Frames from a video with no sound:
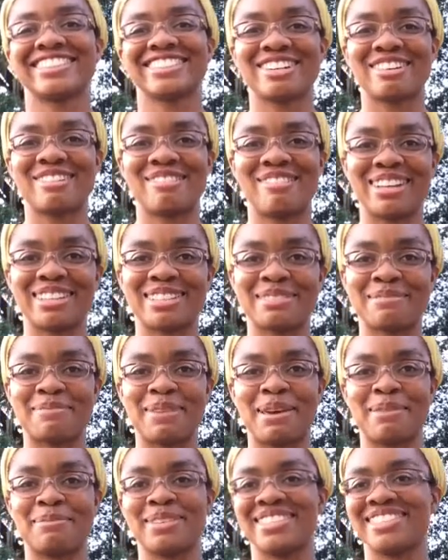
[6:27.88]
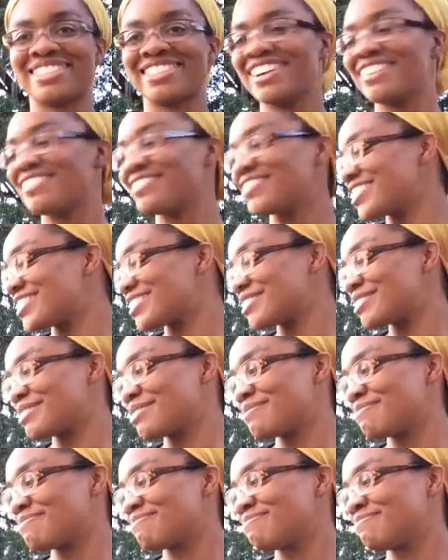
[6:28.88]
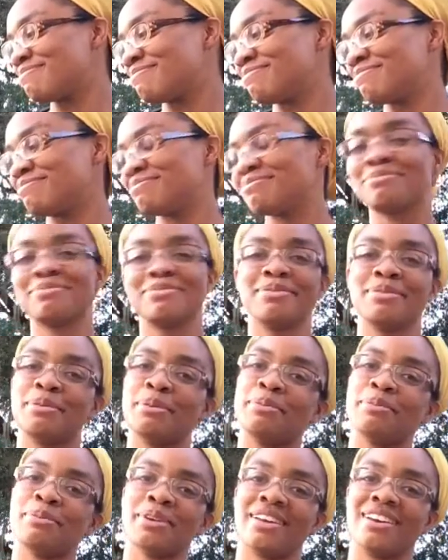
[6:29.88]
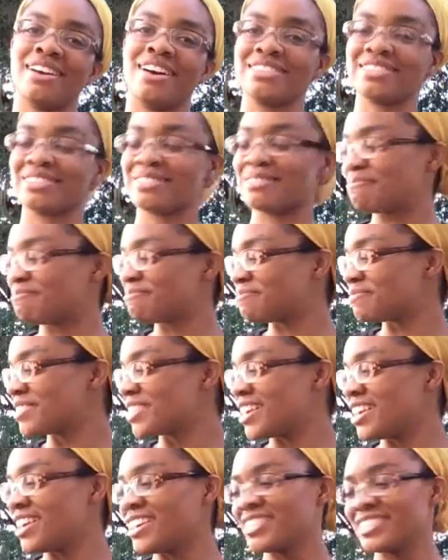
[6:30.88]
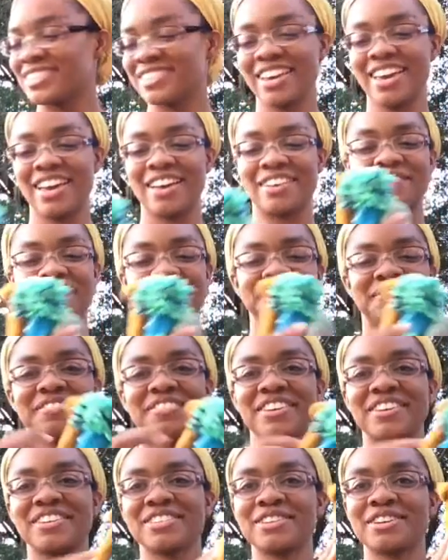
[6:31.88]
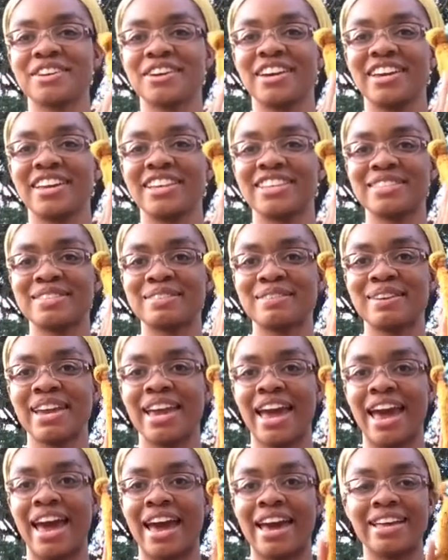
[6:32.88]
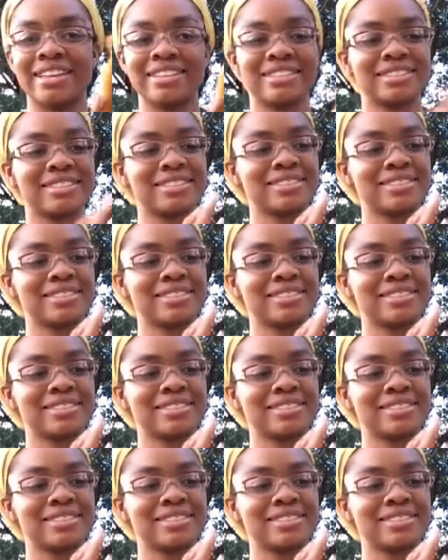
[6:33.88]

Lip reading: Kwanzaa baby stuff will be pretty awesome. So yeah, those are his 3 hats.